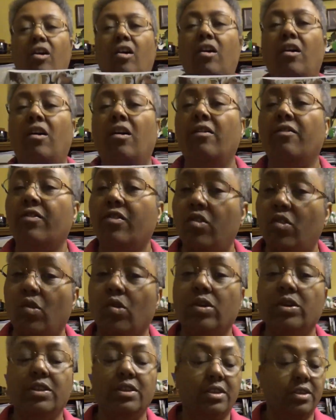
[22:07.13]
are, of
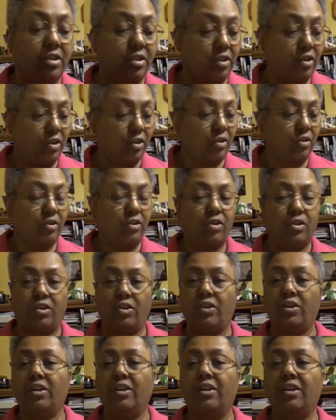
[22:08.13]
course, you know, your
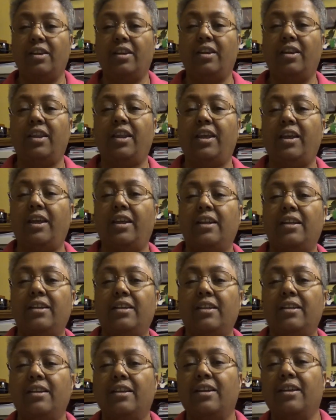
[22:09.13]

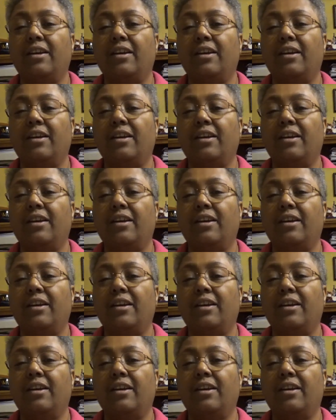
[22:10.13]
thin,